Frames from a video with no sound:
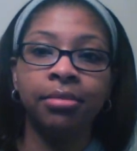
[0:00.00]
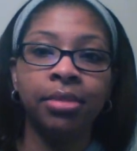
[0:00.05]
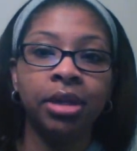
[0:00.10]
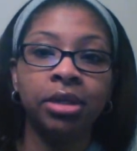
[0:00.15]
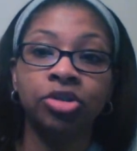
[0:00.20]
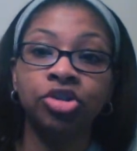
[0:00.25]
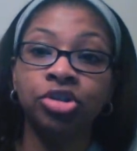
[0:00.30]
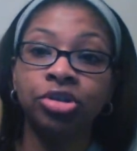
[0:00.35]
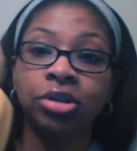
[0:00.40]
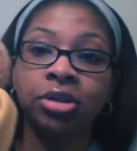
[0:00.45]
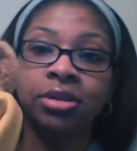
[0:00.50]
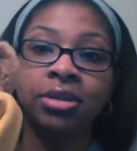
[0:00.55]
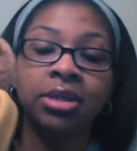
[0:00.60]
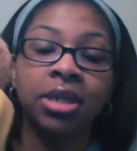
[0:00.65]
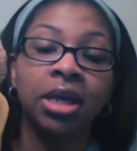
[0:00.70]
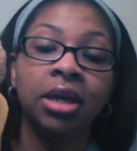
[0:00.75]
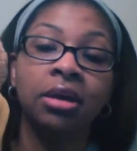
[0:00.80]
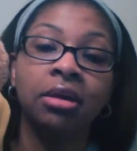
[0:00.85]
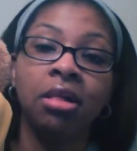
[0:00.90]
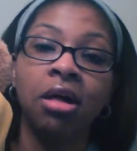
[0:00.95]
It's just
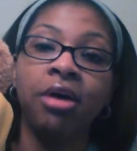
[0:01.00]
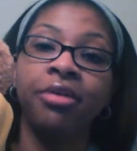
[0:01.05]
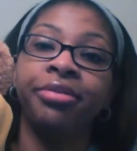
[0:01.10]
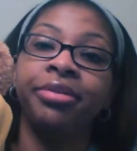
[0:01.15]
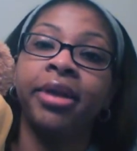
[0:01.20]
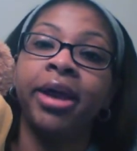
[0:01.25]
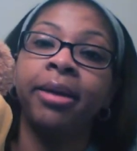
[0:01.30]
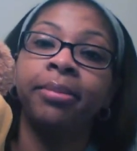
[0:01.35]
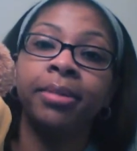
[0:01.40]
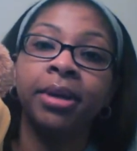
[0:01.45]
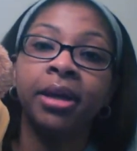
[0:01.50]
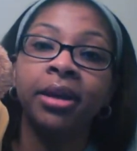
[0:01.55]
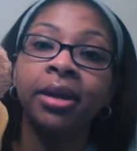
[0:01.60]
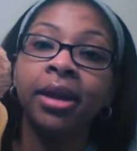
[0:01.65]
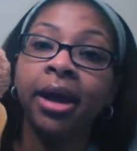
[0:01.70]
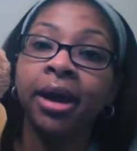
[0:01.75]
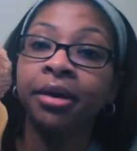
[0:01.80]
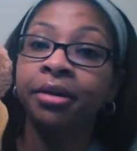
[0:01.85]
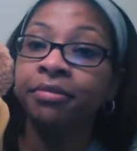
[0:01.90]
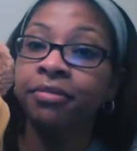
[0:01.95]
a cloth
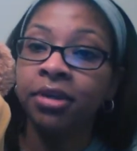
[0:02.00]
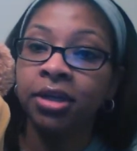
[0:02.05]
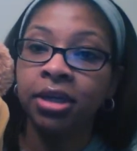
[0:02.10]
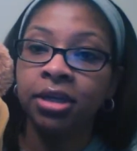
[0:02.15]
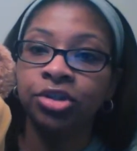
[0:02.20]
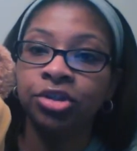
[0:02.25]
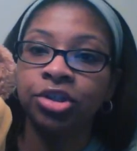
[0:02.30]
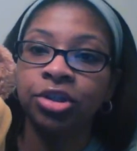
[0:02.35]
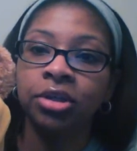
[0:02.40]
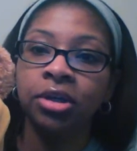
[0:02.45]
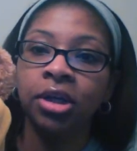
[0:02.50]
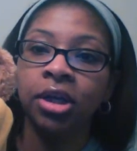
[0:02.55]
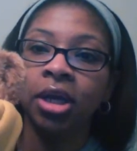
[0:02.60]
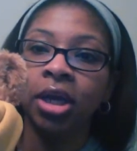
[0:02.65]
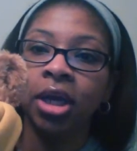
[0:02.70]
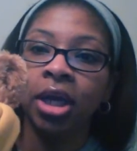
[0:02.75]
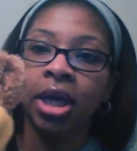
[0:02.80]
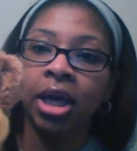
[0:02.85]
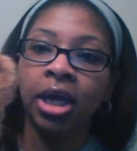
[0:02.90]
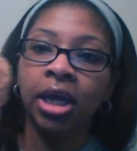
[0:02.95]
napkin out of the kitchen
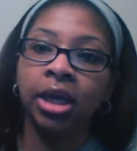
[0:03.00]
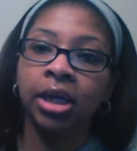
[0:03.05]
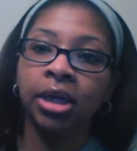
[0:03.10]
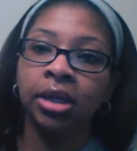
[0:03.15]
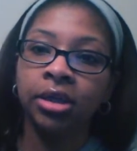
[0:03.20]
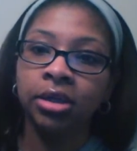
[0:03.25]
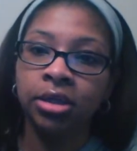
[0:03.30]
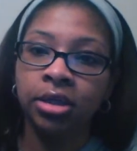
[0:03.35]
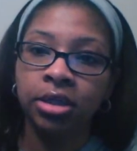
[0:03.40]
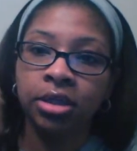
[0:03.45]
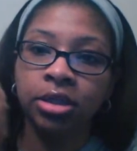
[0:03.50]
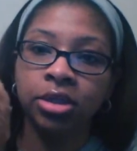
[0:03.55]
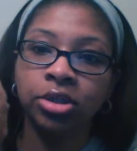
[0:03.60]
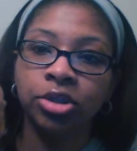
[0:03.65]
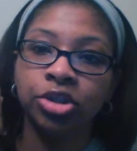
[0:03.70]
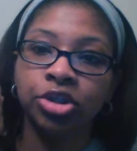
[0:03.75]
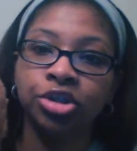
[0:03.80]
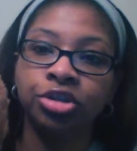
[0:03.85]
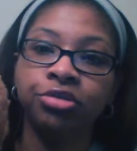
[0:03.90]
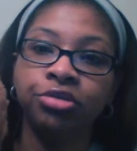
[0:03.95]
and
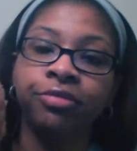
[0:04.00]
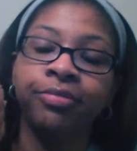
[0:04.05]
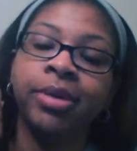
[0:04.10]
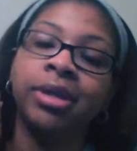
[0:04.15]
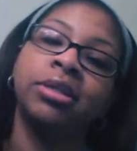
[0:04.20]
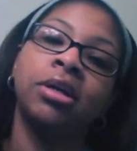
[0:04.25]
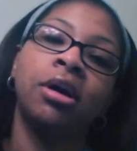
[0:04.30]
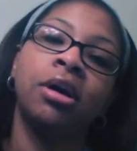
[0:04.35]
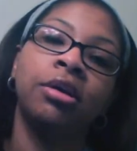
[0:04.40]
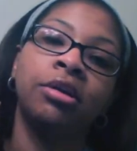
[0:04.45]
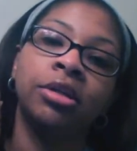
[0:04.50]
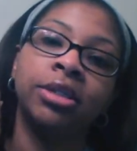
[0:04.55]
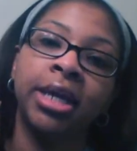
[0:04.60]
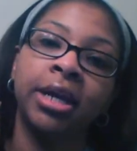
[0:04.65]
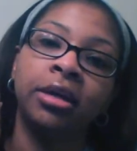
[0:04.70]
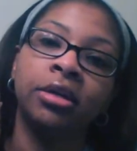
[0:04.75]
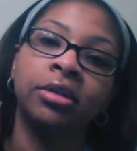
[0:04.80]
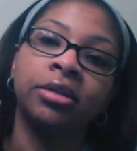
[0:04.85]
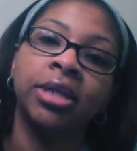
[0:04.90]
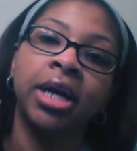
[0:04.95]
2 of my daughter's
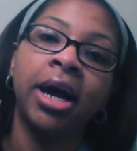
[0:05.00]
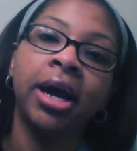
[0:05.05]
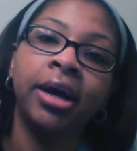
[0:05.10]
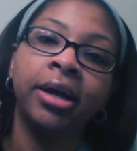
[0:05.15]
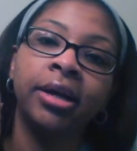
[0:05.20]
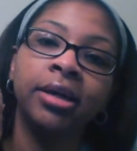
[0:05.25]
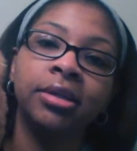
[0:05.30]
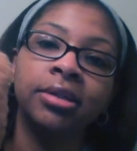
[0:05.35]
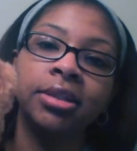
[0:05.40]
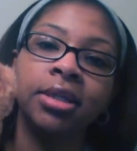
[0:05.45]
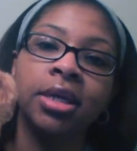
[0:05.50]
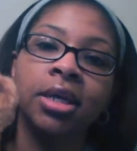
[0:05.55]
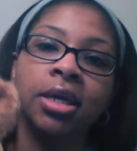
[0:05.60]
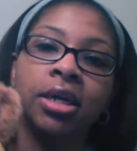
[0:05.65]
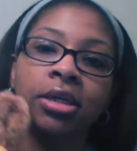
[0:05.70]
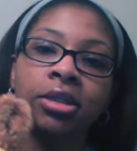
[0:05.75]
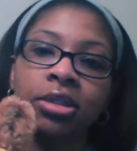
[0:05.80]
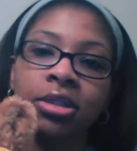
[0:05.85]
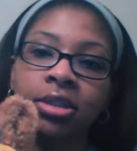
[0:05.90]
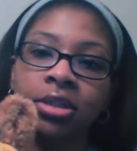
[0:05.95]
hair ties,
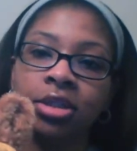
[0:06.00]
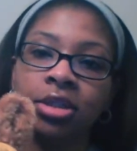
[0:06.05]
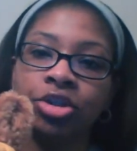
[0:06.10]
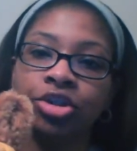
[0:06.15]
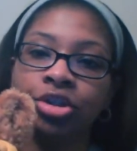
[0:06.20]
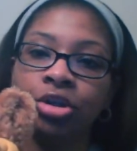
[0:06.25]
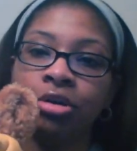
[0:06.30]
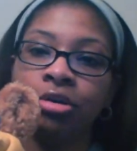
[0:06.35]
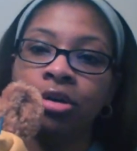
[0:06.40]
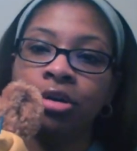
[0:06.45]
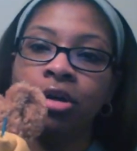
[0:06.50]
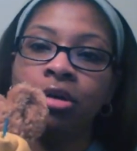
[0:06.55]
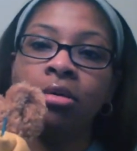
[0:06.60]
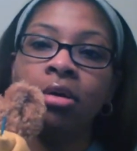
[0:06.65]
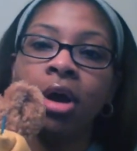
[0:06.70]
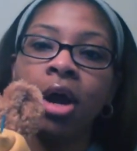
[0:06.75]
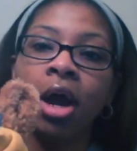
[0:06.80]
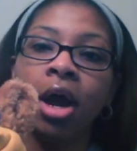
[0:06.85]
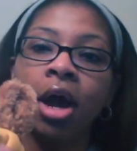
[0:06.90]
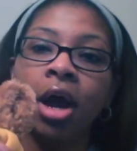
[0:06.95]
just to show
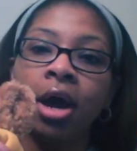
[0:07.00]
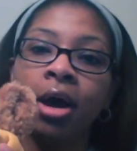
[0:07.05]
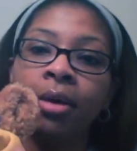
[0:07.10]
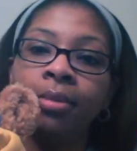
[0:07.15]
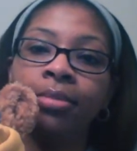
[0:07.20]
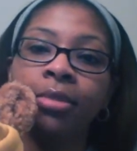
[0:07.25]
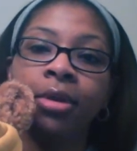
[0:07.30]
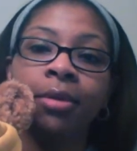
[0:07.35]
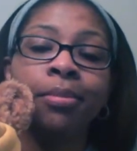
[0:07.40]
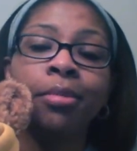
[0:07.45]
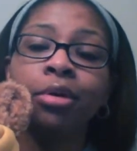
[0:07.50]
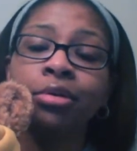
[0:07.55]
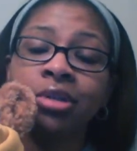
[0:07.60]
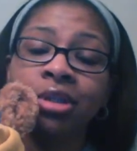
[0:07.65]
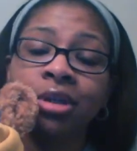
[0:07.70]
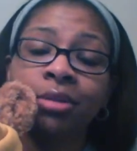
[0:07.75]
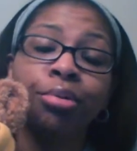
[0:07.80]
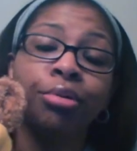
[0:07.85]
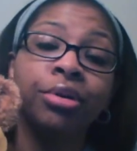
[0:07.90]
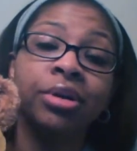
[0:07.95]
you. The
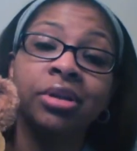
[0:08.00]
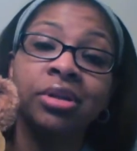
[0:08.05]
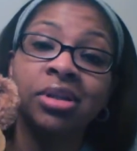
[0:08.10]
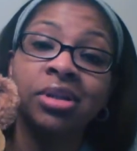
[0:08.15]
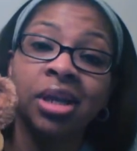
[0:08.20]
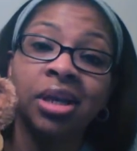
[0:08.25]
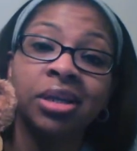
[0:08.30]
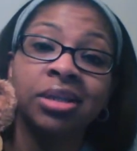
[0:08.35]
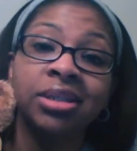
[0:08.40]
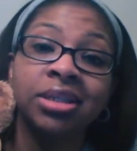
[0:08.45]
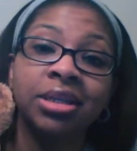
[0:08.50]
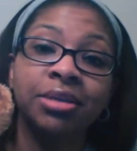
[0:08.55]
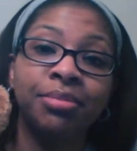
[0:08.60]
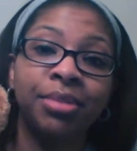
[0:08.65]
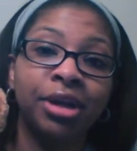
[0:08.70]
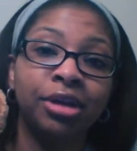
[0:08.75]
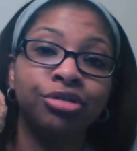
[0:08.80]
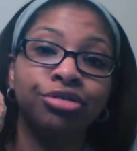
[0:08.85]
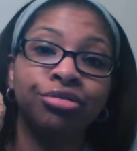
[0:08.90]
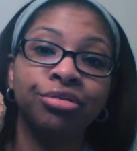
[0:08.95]
most important thing is to
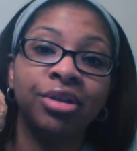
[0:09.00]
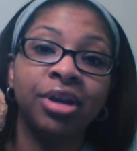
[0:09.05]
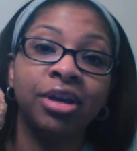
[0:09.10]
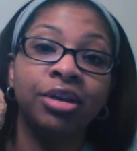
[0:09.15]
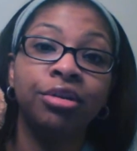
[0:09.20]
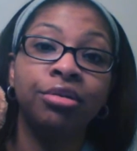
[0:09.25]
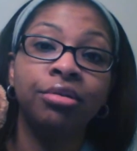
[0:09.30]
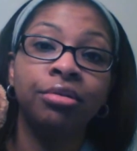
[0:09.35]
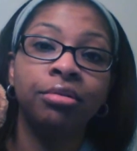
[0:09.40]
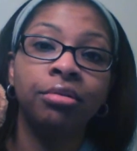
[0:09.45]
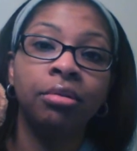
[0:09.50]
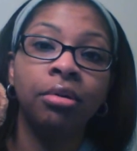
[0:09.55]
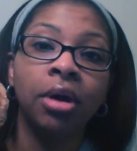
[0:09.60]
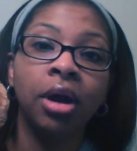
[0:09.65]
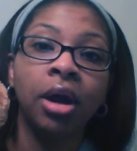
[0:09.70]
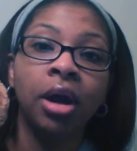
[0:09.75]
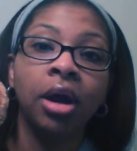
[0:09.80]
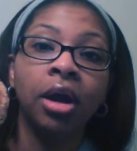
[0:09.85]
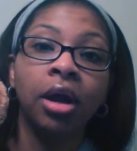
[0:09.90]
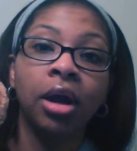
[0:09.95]
make sure that you
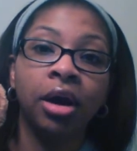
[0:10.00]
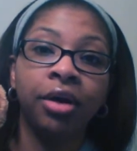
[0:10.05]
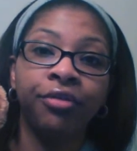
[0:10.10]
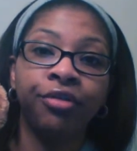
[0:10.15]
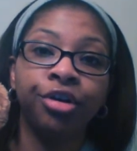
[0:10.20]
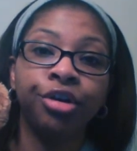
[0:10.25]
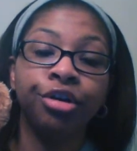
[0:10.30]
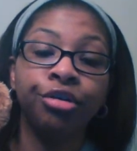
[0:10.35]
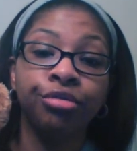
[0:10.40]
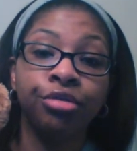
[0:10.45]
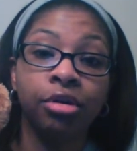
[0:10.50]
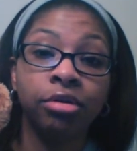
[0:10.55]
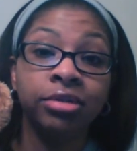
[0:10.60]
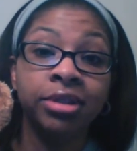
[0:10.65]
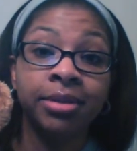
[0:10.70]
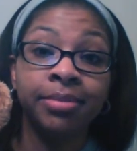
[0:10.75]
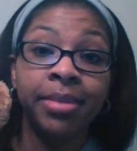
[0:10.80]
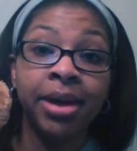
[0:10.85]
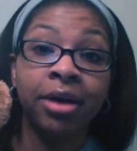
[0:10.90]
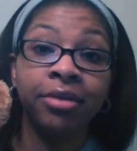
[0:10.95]
cover your
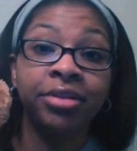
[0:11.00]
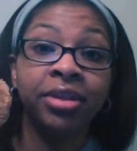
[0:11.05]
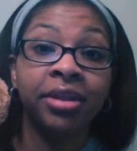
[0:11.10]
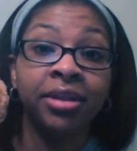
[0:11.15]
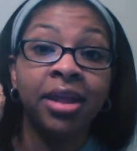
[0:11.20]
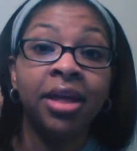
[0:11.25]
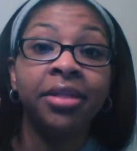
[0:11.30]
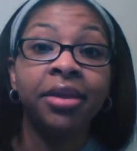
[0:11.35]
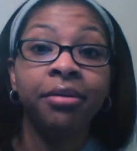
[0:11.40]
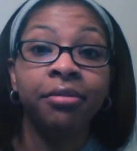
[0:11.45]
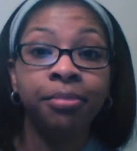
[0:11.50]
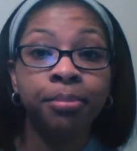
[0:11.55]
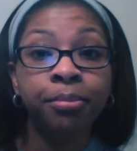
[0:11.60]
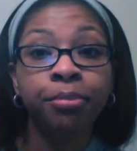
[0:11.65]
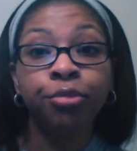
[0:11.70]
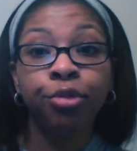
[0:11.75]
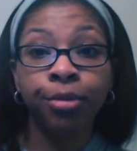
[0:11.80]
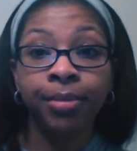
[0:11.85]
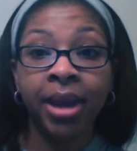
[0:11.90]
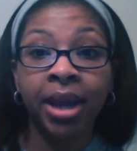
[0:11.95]
nose and mouth and that they
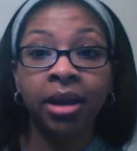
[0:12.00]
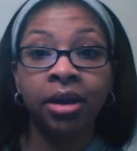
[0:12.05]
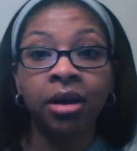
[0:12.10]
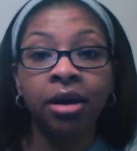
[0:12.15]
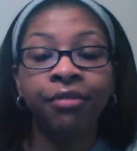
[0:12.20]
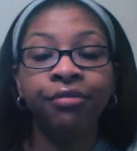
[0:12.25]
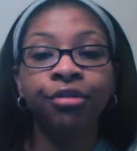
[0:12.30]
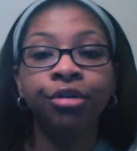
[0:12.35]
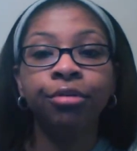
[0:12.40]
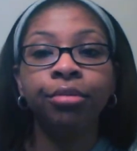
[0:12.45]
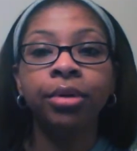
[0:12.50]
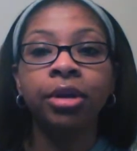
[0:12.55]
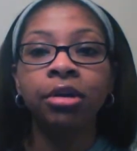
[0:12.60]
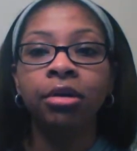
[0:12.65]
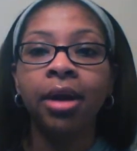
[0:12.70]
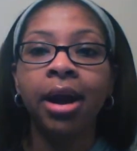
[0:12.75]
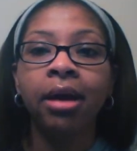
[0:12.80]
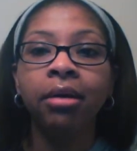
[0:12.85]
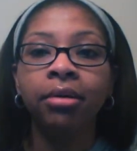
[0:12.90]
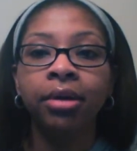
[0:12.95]
remain covered when
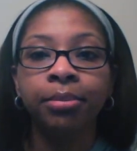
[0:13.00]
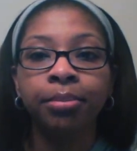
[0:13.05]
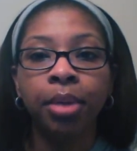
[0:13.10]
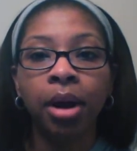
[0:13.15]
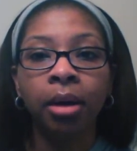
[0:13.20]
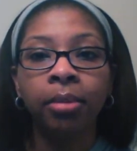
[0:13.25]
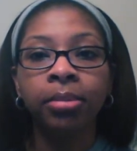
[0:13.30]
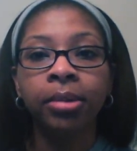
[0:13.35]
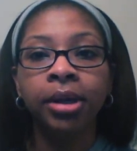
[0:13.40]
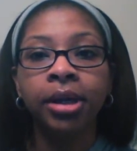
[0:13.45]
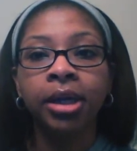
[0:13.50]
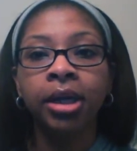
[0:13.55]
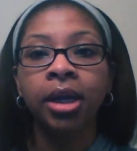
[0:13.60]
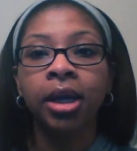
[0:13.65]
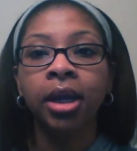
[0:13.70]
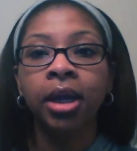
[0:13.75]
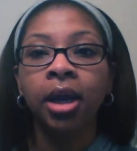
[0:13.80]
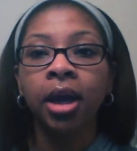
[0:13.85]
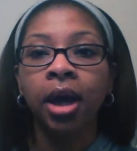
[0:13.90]
you're out in public.